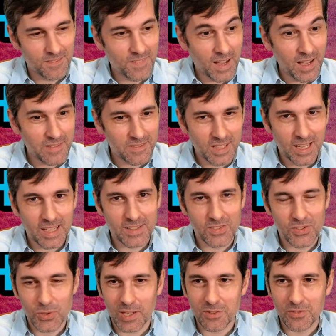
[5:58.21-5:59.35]
5
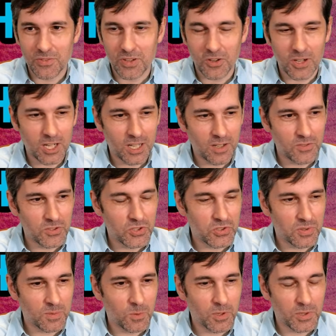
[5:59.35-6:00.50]
days trying to figure out how the
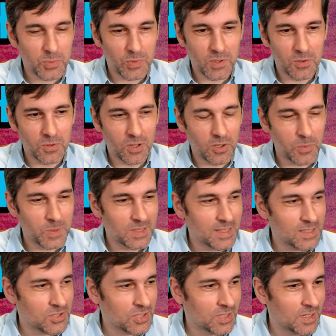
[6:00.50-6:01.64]
system works with no
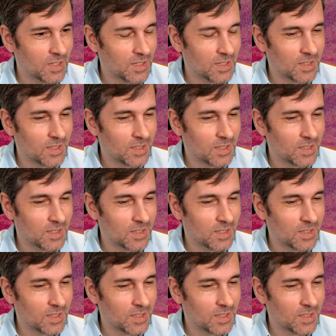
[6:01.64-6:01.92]
documentation.